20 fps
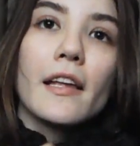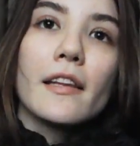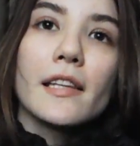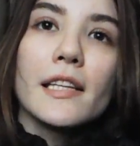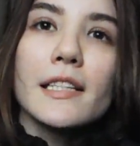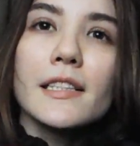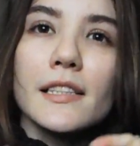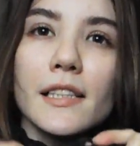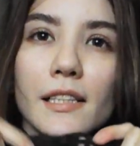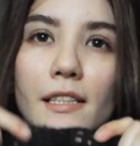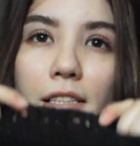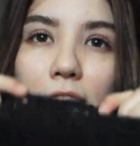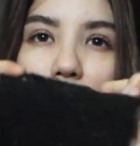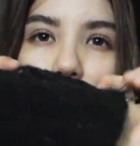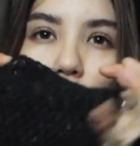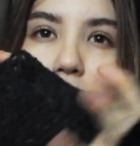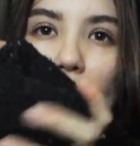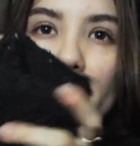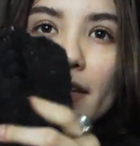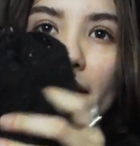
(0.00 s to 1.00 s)
This
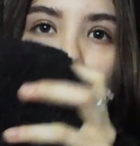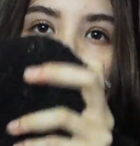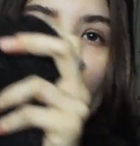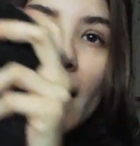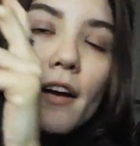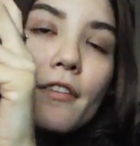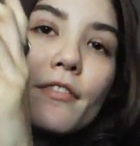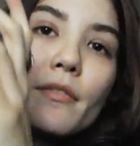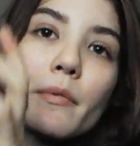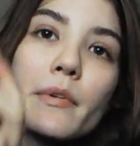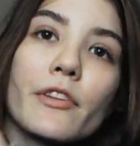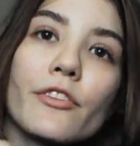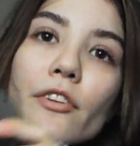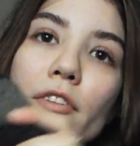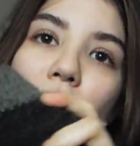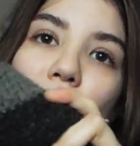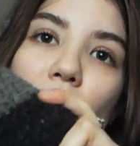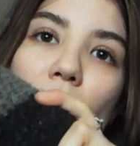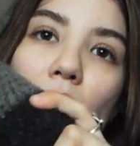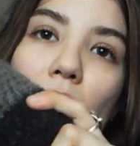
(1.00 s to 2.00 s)
is yarn that I got from a
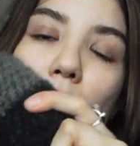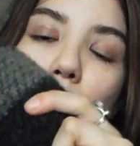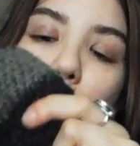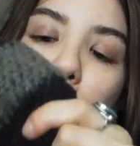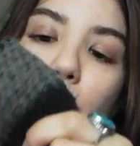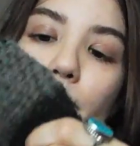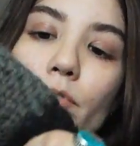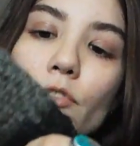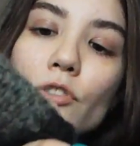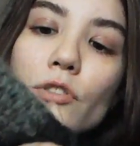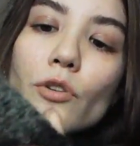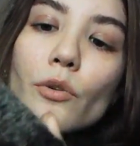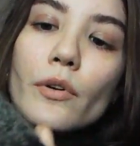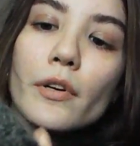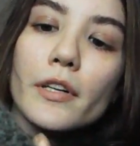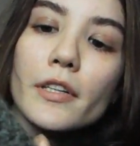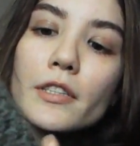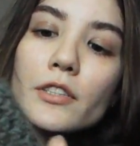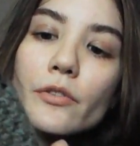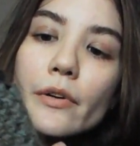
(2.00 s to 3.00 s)
thrift
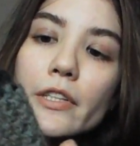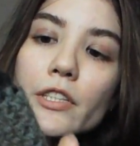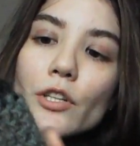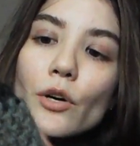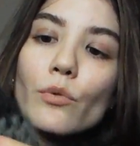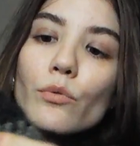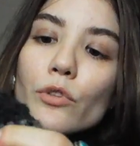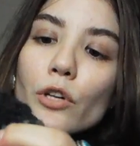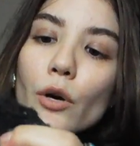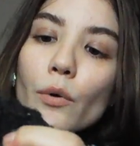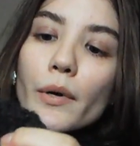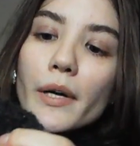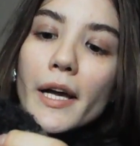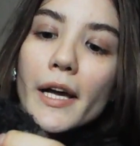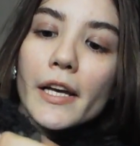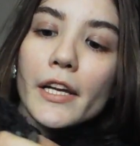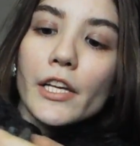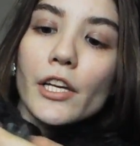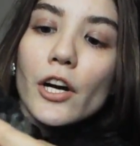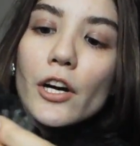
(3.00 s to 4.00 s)
store, so I don't know what
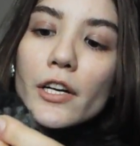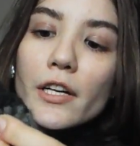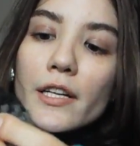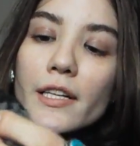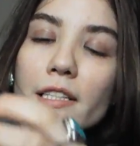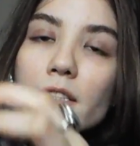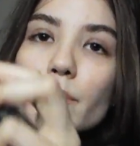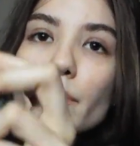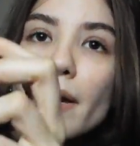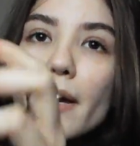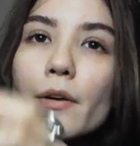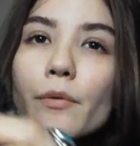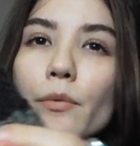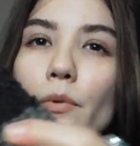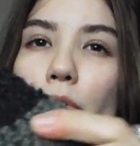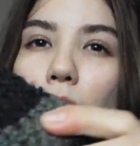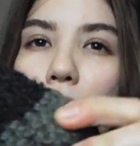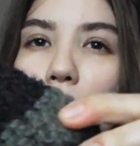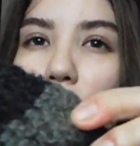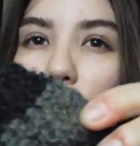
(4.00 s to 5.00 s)
kind of yarn it is, but I
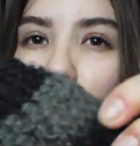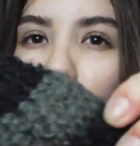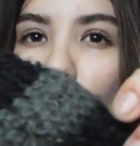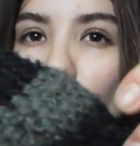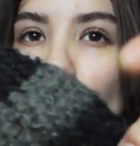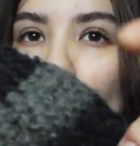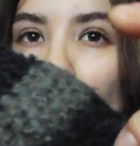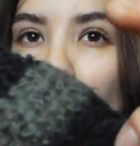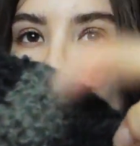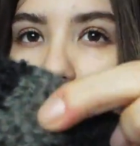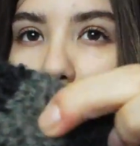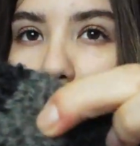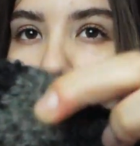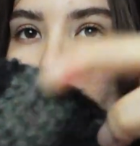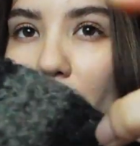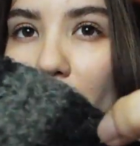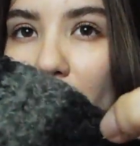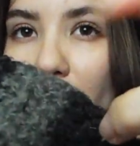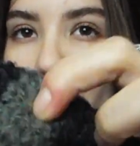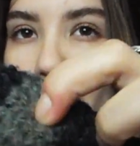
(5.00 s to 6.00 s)
really do
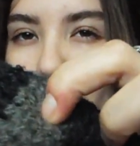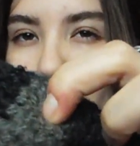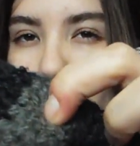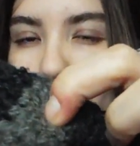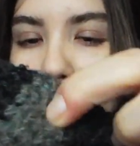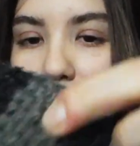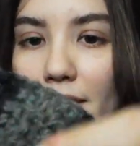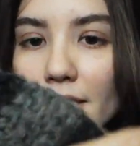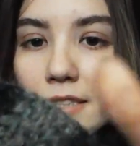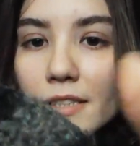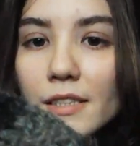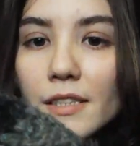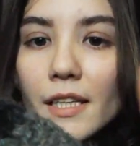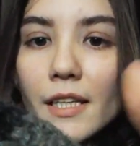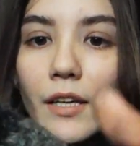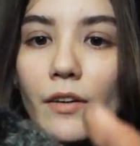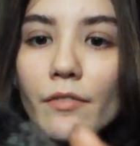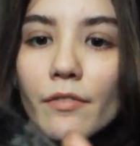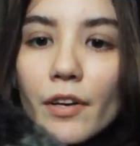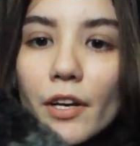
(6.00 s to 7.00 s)
love this. This is
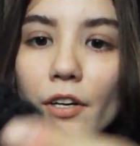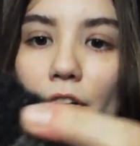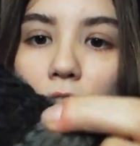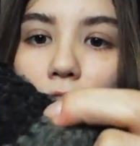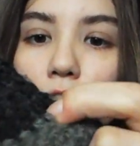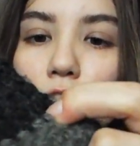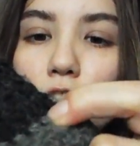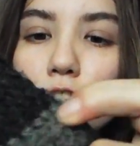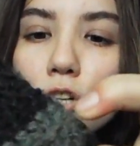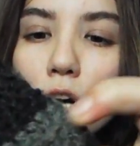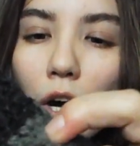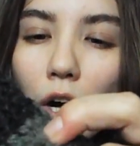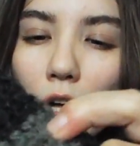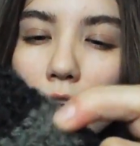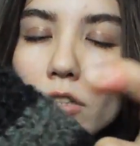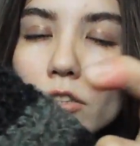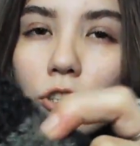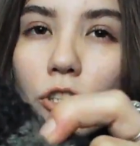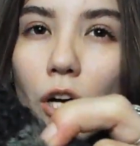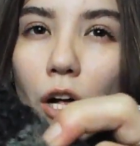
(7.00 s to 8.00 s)
like a very
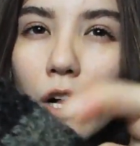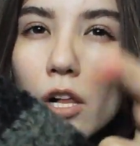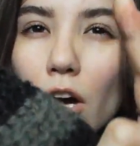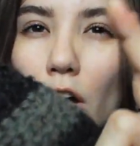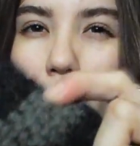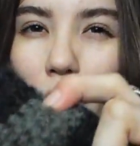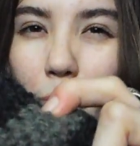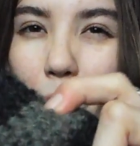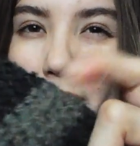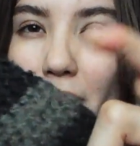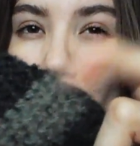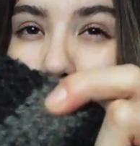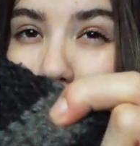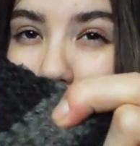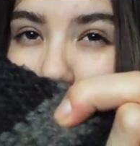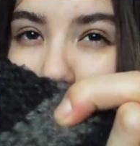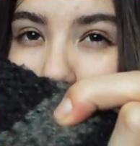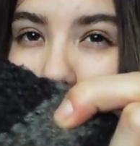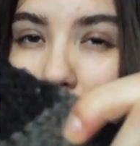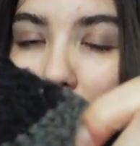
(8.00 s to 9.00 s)
dull army
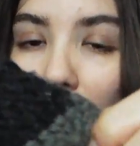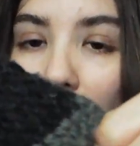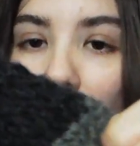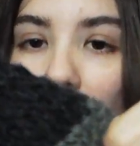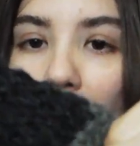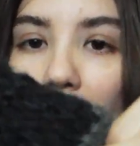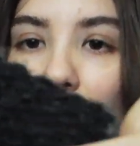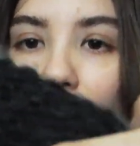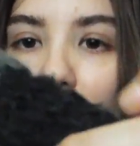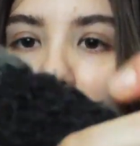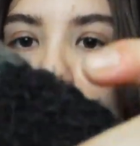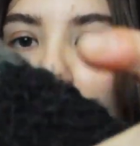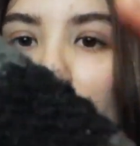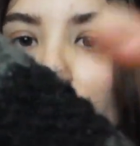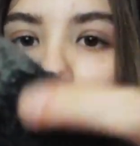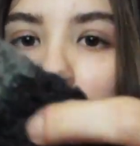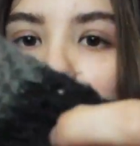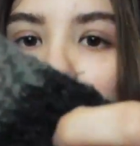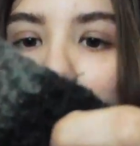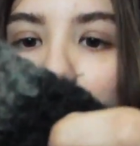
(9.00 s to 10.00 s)
green, and this
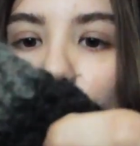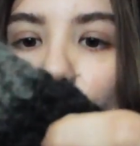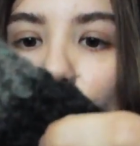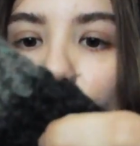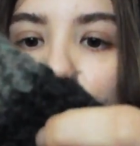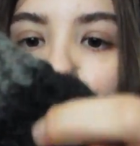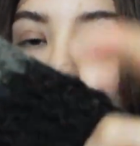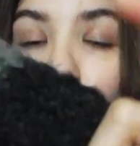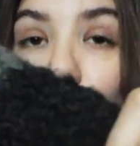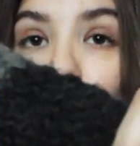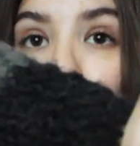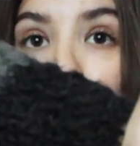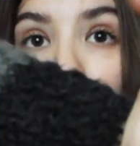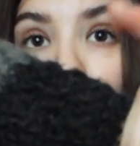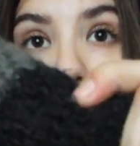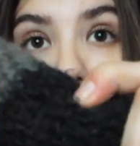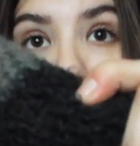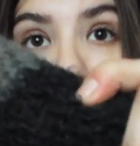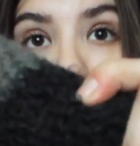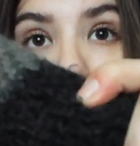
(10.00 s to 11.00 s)
is, of course,
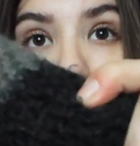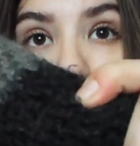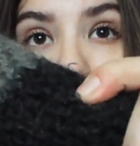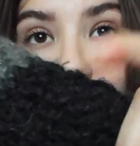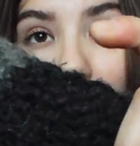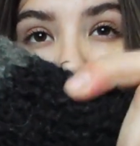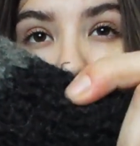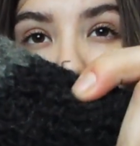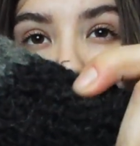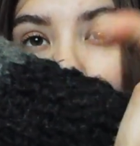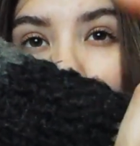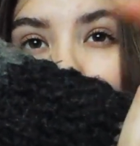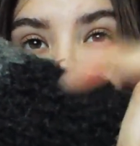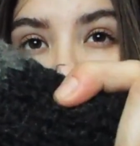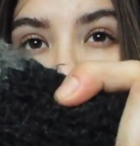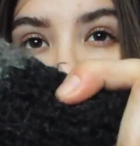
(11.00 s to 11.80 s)
gray yarn right here.